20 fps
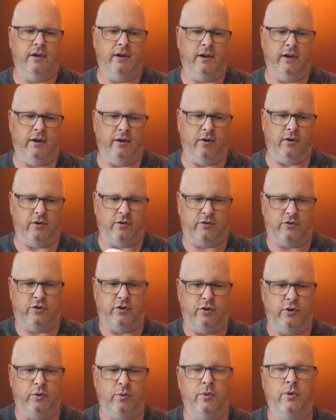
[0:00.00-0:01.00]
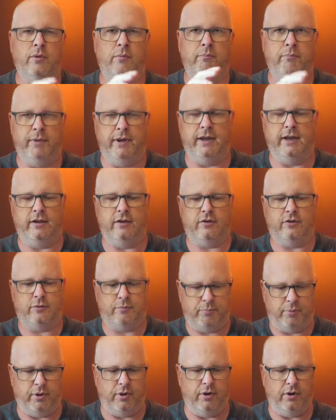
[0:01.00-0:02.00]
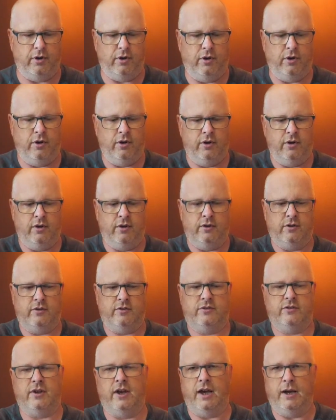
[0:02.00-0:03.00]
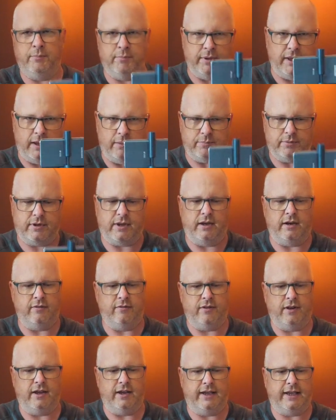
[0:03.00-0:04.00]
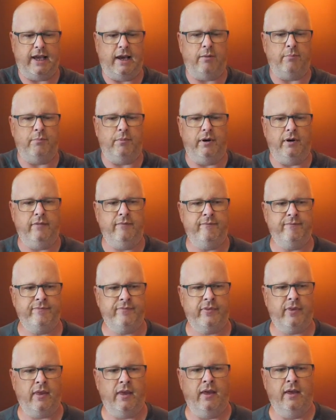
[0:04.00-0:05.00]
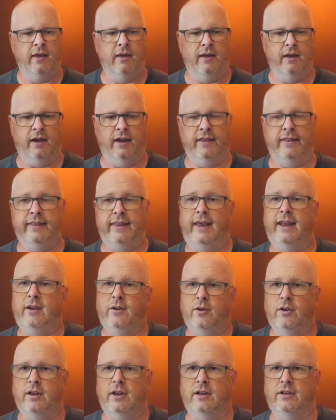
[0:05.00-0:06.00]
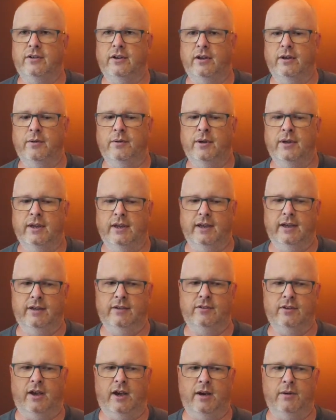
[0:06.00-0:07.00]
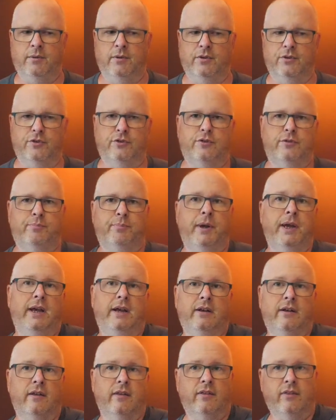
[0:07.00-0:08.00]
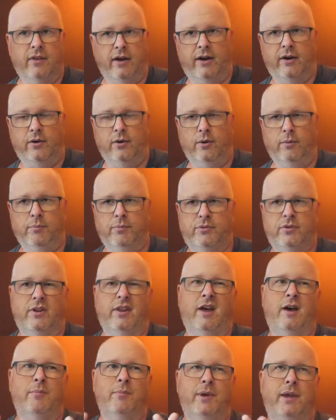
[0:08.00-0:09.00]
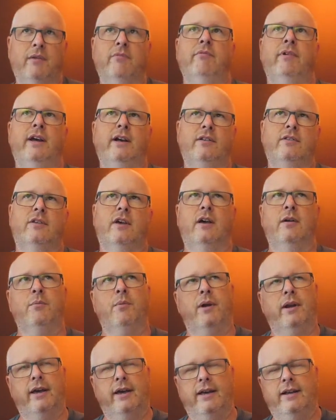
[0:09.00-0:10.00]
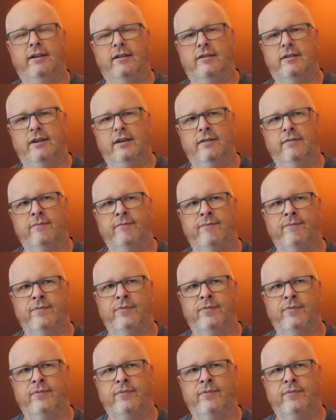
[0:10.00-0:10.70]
or 2 minutes per time-lapse kind of like camera. And then all I'll do is I will speed that up. So that'll be in real time when I edit it.